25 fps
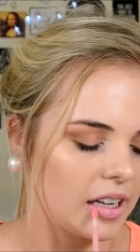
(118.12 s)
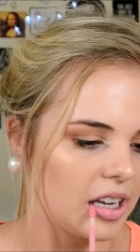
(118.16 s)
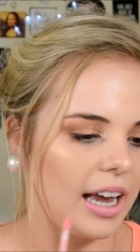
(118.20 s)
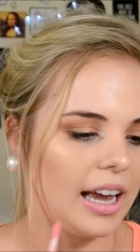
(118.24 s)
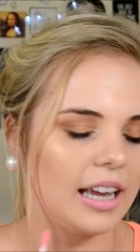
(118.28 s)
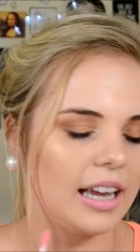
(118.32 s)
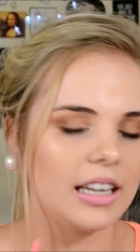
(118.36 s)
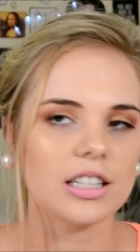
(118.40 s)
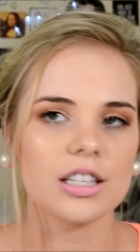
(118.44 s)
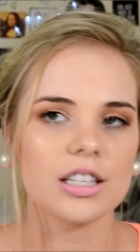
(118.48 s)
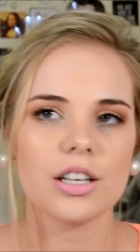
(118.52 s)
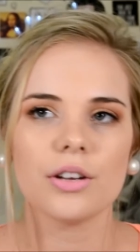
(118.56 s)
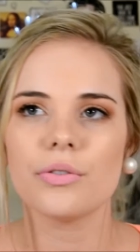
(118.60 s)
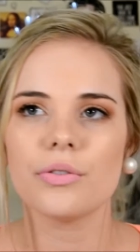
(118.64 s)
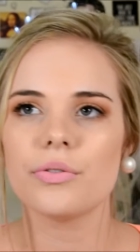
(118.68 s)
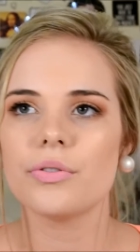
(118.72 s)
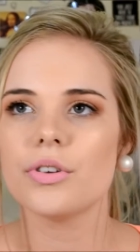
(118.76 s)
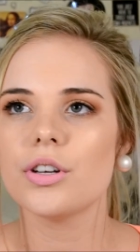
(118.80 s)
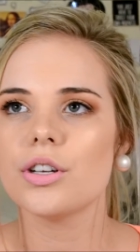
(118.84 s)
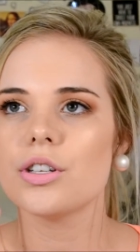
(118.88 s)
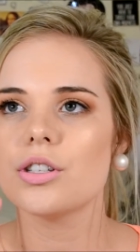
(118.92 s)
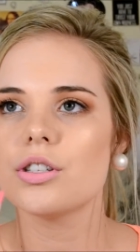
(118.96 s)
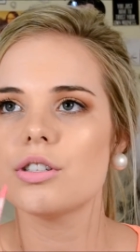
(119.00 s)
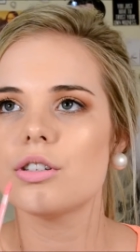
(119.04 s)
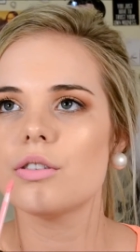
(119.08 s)
Okay, so
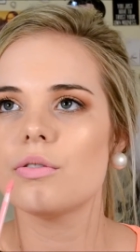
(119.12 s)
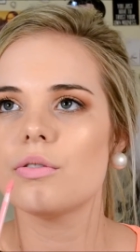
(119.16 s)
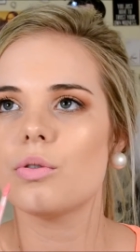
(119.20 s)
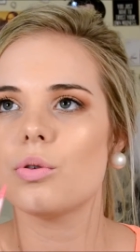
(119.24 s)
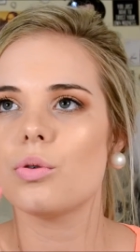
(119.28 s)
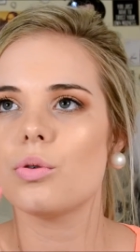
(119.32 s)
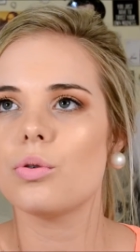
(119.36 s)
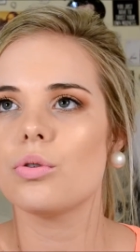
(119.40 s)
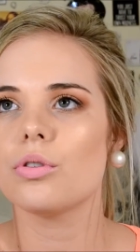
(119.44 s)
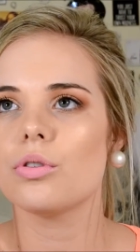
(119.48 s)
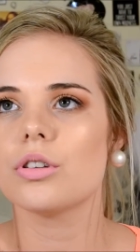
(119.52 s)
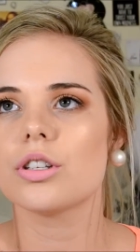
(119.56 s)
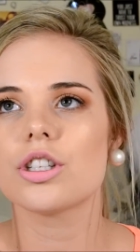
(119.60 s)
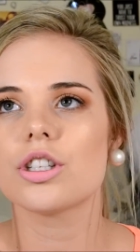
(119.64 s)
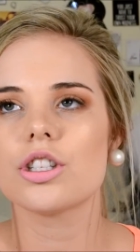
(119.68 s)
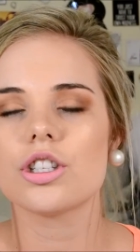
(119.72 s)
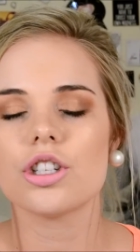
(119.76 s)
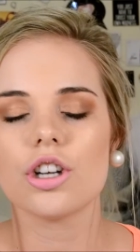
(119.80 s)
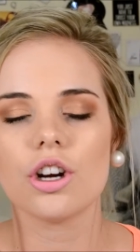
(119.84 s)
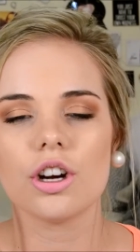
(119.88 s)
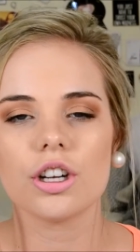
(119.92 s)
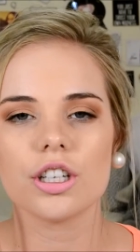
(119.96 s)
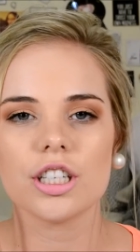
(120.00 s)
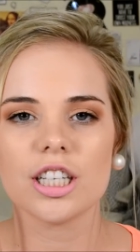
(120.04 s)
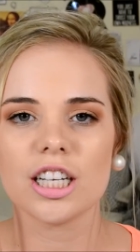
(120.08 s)
first of all,
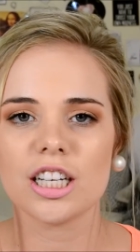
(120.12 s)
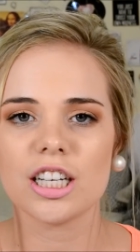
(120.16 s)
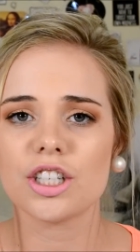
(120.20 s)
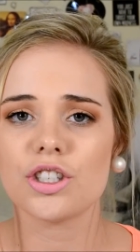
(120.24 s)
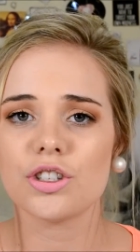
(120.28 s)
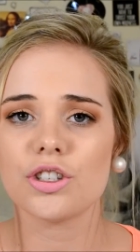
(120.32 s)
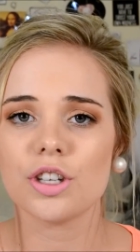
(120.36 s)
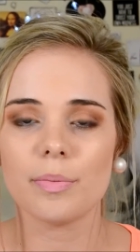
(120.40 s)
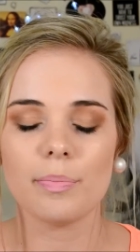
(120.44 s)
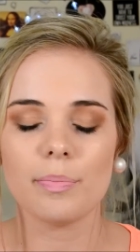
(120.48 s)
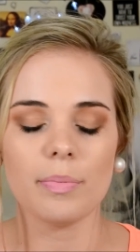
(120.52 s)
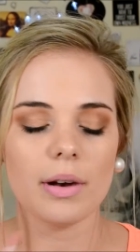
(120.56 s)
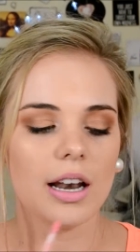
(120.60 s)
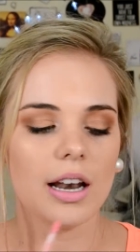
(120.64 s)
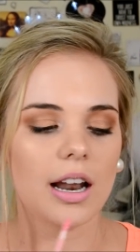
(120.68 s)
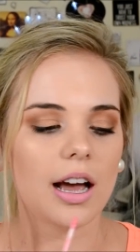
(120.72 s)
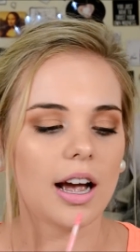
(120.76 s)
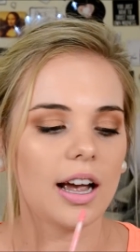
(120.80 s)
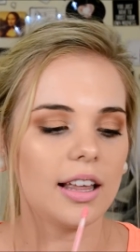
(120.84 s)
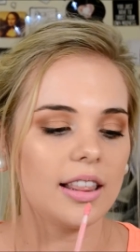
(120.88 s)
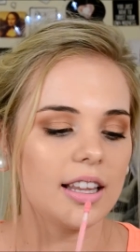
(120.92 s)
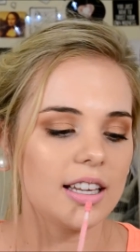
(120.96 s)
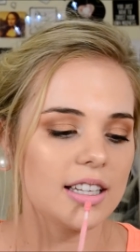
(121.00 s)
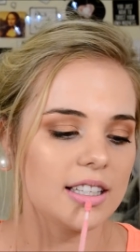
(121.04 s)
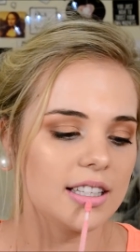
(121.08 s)
starting to
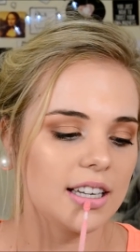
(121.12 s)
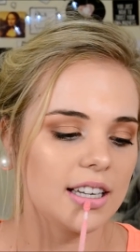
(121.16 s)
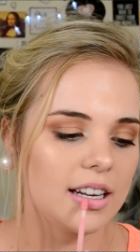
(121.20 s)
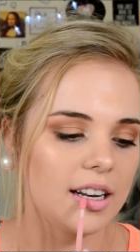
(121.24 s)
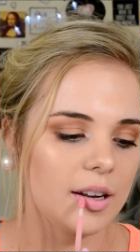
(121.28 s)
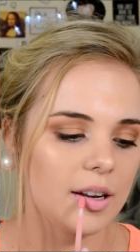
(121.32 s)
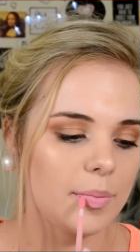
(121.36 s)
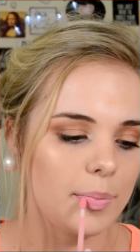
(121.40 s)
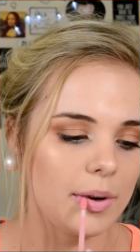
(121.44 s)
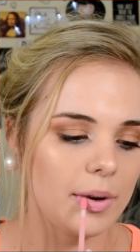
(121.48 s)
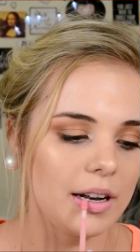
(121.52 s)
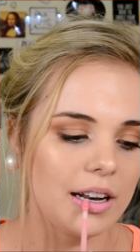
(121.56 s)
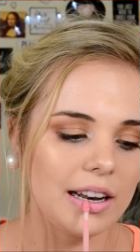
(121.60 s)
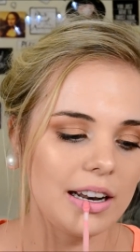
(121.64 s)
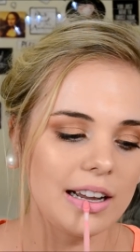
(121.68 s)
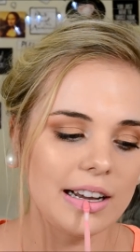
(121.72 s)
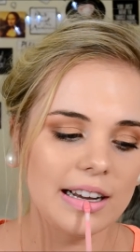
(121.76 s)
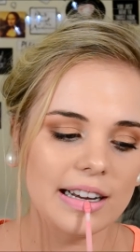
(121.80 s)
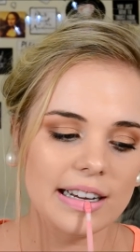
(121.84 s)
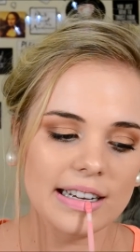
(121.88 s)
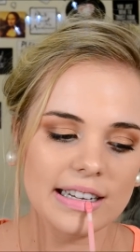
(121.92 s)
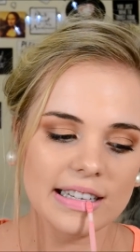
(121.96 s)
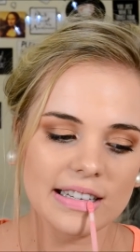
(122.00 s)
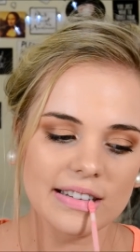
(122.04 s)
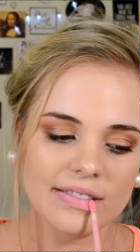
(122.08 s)
apply this, it
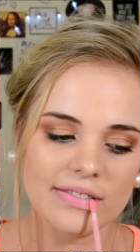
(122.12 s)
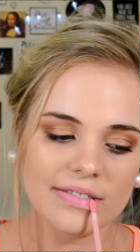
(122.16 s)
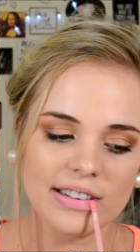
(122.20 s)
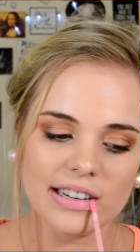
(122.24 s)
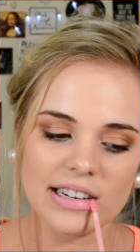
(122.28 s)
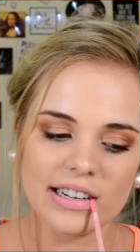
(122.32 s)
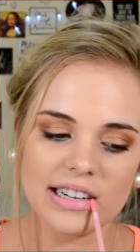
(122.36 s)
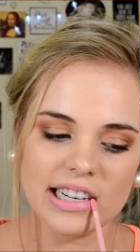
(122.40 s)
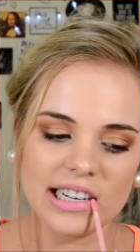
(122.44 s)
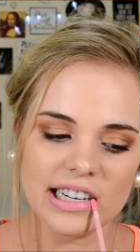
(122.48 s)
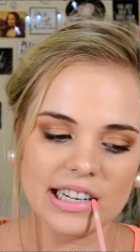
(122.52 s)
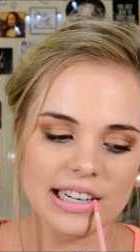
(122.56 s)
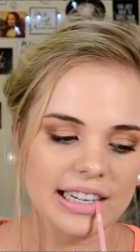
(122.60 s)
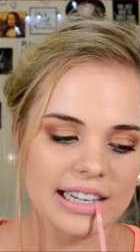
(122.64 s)
applies very